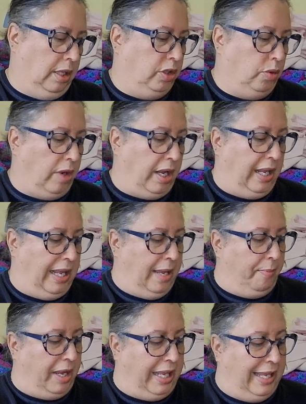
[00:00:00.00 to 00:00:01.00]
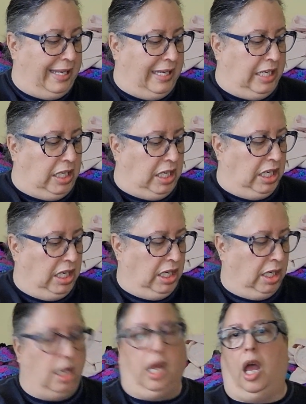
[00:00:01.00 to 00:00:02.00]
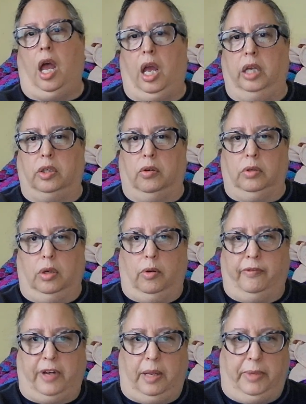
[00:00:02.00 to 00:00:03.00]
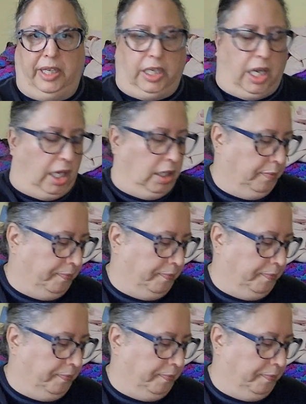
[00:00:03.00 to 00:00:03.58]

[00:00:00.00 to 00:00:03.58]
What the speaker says: Am I in? I don't know if I'm in yet.